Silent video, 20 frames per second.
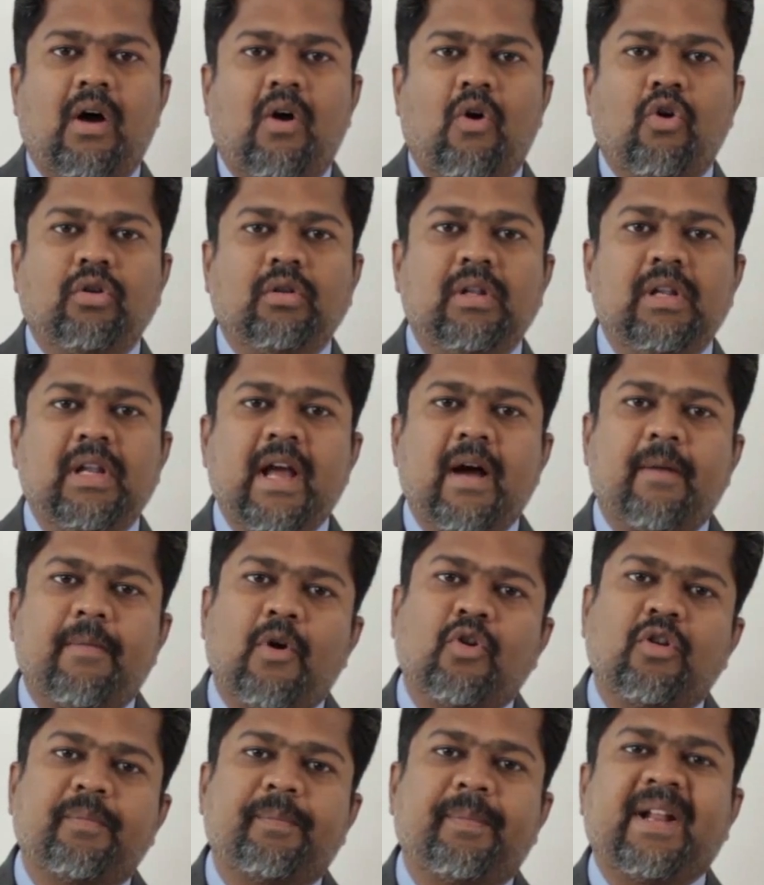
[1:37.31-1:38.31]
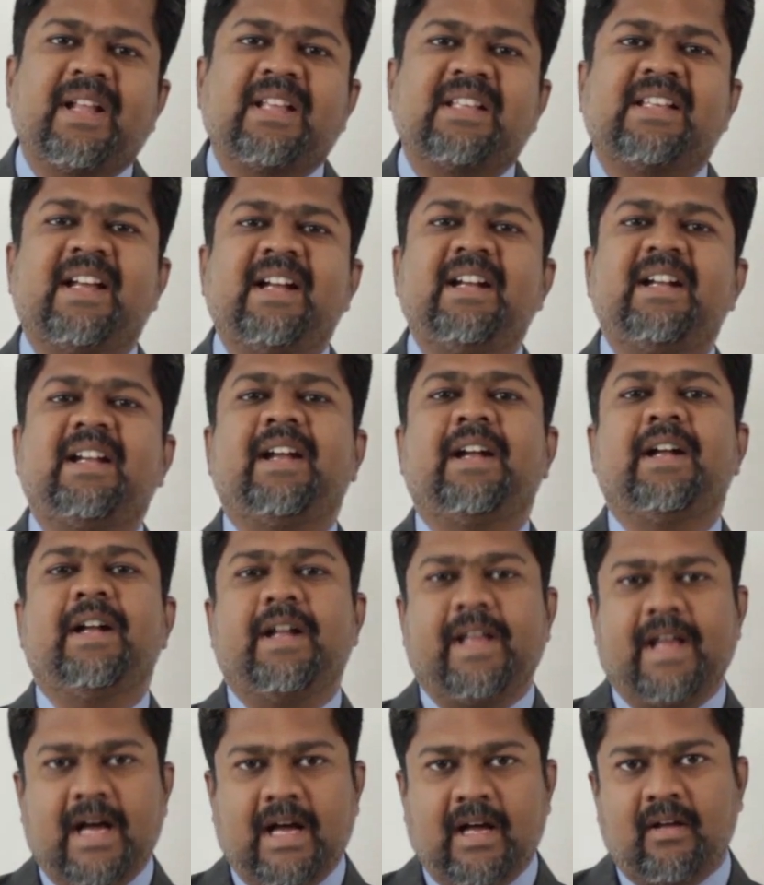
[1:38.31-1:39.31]
only about present
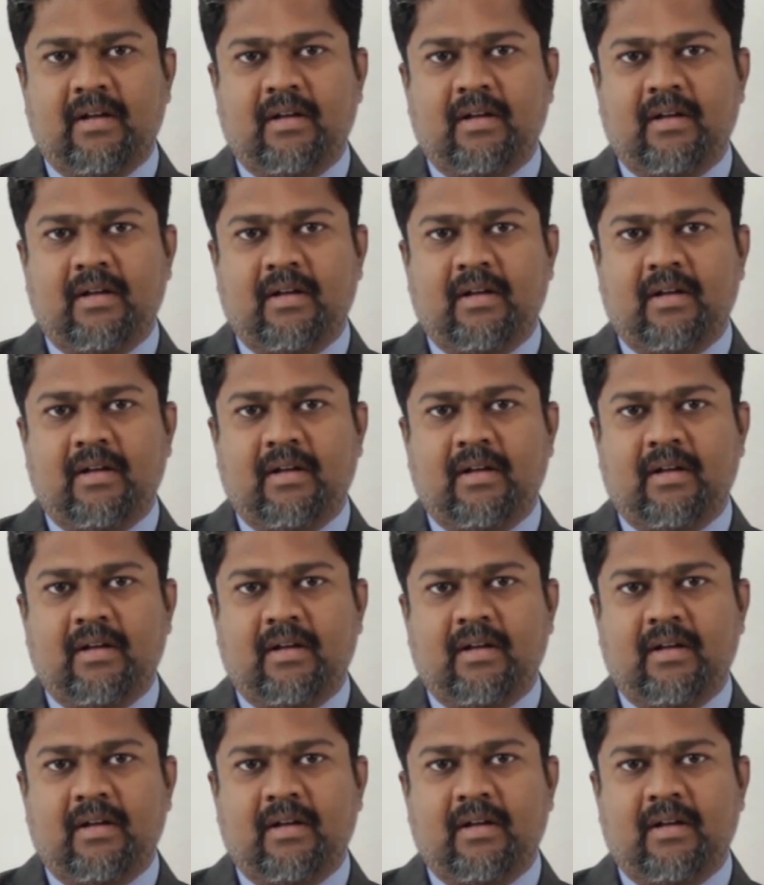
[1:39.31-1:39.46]
India,